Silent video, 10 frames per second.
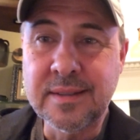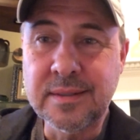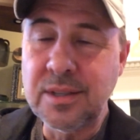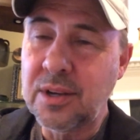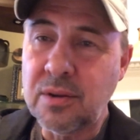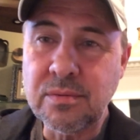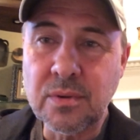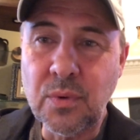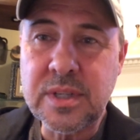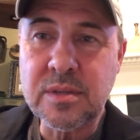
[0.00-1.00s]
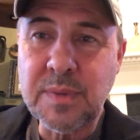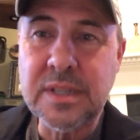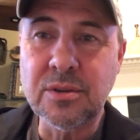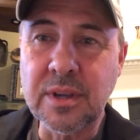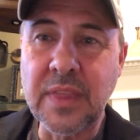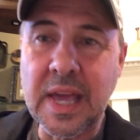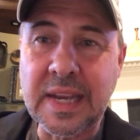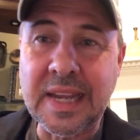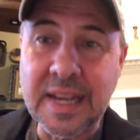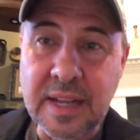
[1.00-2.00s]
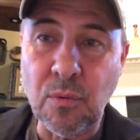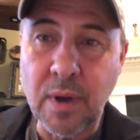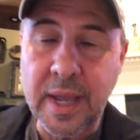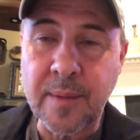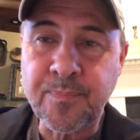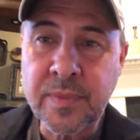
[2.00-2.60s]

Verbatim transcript: You know, we should be doing that anyway.